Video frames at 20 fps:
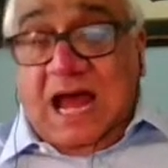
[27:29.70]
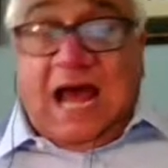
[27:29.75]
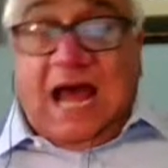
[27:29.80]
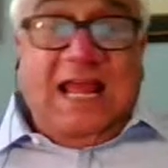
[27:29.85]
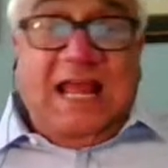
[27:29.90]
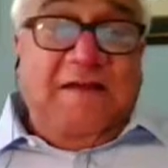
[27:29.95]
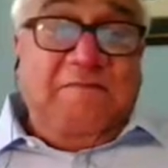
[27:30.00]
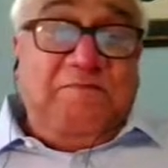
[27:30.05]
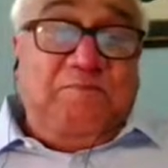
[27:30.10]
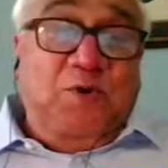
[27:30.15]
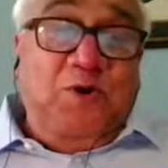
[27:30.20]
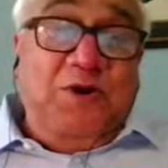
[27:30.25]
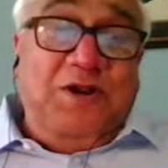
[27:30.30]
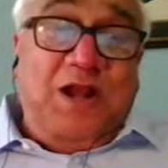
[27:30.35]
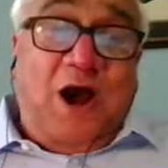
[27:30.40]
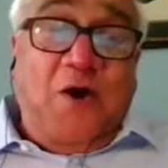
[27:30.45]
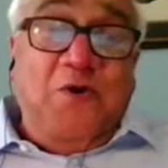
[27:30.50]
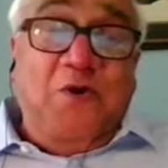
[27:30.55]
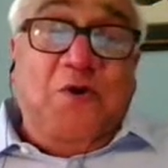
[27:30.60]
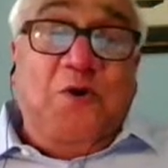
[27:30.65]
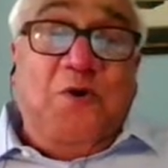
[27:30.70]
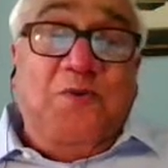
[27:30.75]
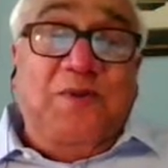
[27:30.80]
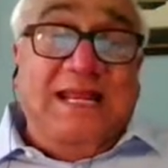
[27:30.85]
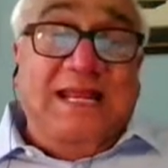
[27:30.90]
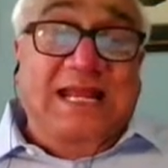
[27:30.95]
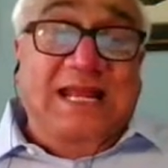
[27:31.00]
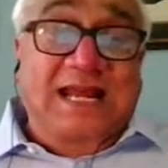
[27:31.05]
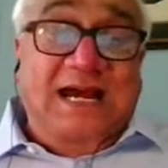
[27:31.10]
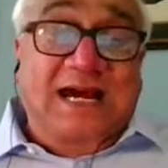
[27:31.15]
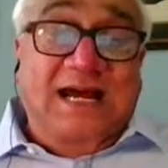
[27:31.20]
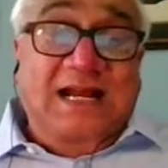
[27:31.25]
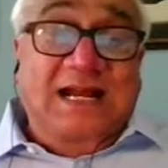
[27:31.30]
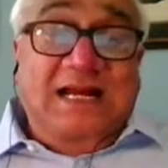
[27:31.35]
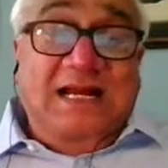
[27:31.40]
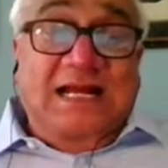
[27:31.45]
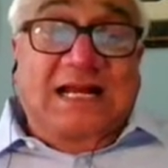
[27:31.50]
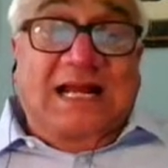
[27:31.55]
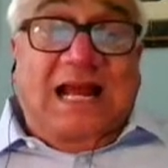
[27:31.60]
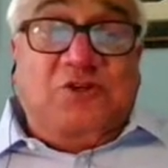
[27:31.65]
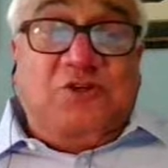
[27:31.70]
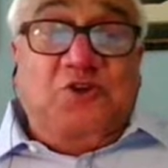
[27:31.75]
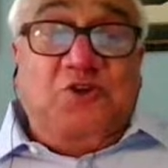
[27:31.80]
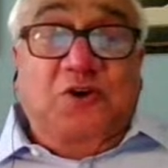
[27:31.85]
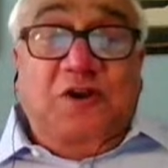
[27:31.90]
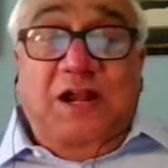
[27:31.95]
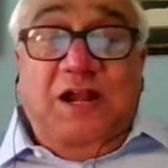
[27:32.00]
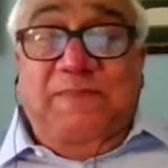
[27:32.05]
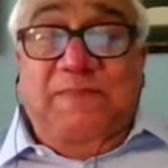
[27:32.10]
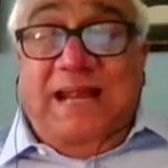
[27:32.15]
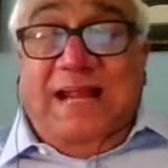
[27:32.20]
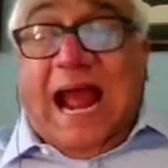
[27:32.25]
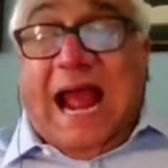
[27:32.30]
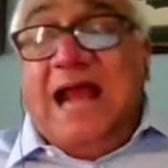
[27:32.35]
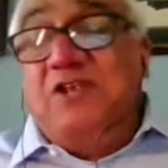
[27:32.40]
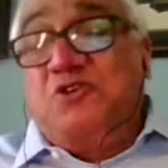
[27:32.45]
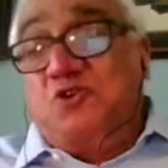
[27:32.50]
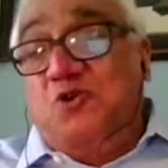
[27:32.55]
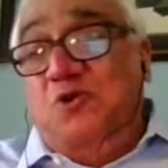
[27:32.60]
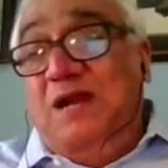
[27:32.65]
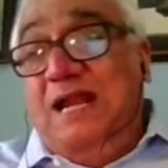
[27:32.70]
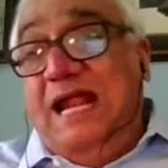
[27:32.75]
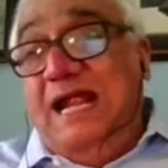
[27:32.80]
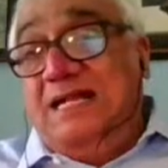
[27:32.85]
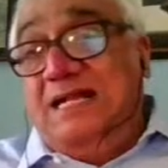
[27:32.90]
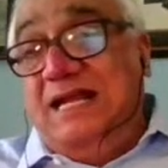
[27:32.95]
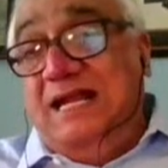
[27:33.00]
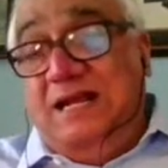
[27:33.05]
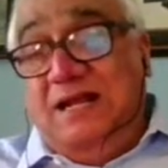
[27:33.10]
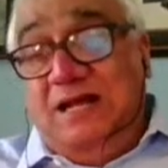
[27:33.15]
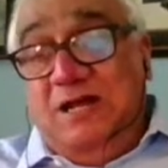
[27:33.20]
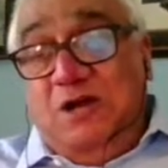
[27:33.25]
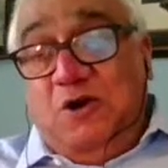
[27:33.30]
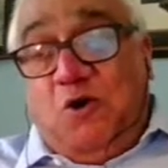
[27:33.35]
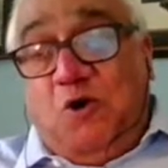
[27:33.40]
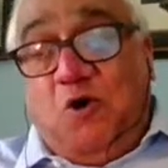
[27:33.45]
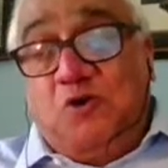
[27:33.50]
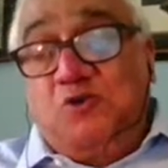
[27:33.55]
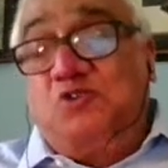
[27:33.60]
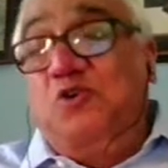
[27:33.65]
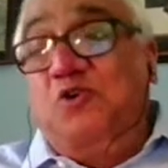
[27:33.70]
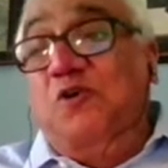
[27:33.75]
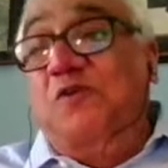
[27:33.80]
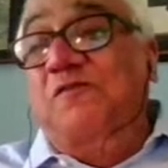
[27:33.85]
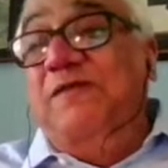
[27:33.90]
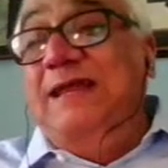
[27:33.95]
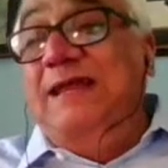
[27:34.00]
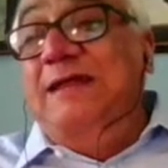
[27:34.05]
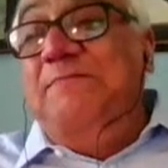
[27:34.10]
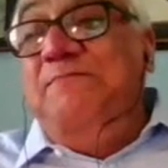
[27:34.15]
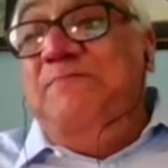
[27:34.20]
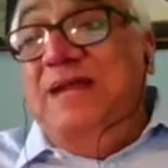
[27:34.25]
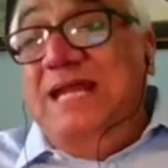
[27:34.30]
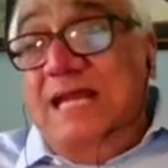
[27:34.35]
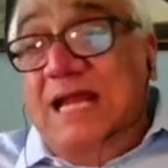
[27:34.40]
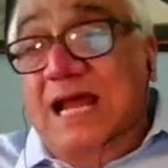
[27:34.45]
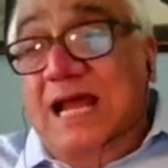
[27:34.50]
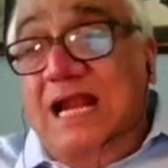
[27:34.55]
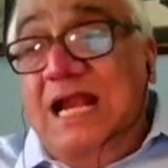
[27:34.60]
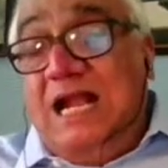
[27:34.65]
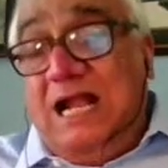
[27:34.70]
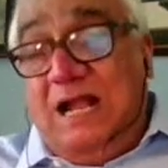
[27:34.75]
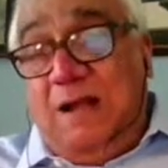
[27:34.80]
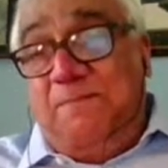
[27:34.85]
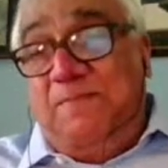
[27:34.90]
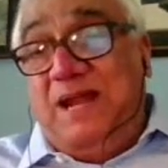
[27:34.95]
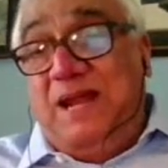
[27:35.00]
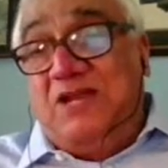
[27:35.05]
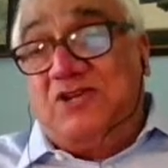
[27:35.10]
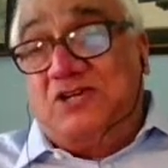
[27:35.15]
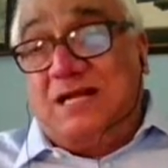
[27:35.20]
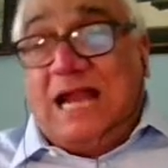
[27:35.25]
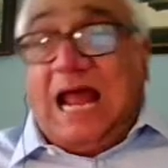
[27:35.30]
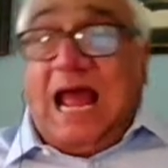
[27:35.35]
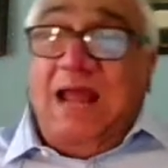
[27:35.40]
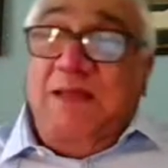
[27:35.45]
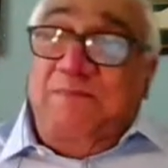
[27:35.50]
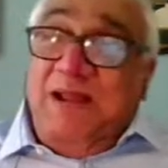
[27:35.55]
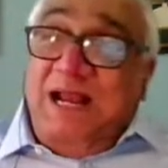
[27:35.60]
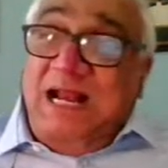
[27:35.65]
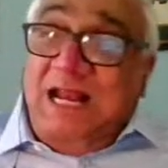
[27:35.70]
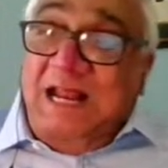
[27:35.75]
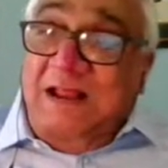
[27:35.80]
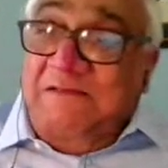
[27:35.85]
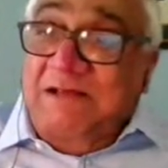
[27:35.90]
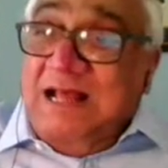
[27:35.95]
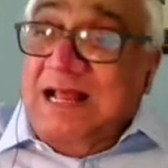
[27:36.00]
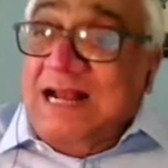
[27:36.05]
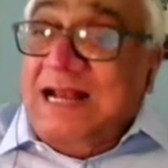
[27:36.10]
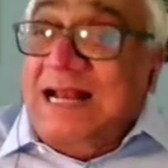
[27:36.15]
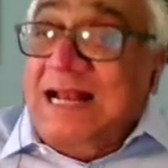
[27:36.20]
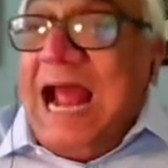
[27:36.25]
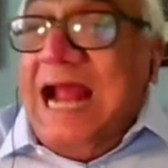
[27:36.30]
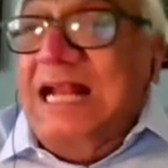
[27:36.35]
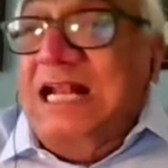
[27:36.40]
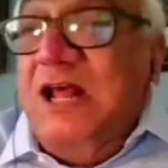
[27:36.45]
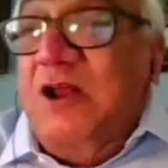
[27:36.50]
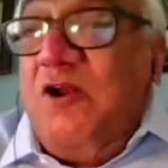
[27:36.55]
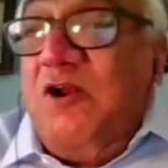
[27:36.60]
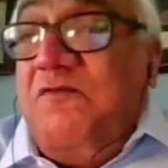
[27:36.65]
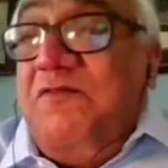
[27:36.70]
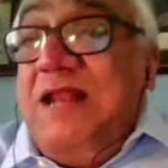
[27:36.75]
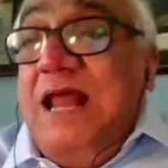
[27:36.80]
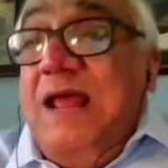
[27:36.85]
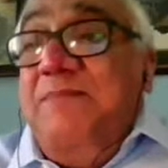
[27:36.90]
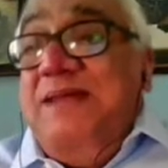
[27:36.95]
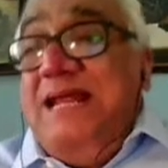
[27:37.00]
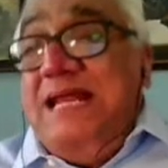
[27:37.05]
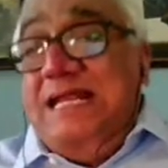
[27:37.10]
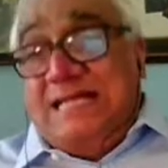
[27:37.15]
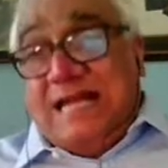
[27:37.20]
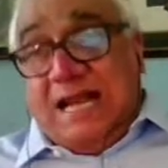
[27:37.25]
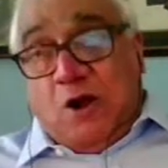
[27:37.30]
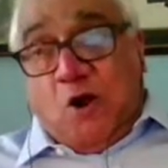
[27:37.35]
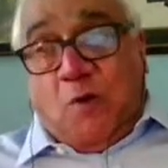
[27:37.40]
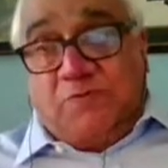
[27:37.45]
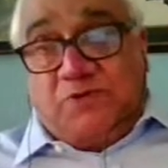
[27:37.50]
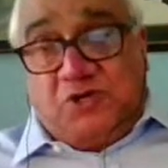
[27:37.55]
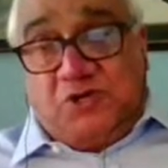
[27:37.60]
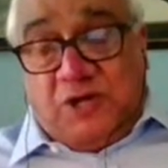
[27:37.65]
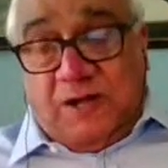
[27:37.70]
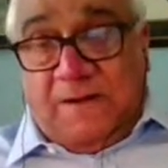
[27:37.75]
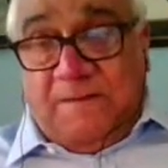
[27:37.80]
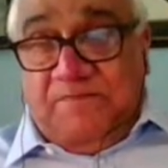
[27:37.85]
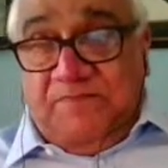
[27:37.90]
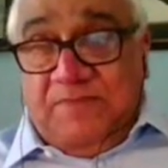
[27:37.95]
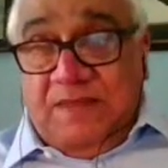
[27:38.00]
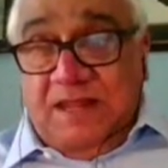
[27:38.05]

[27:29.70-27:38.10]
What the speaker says: I have put down over here, should it be isolated or should we be a little patient? I believe neither of them is an option.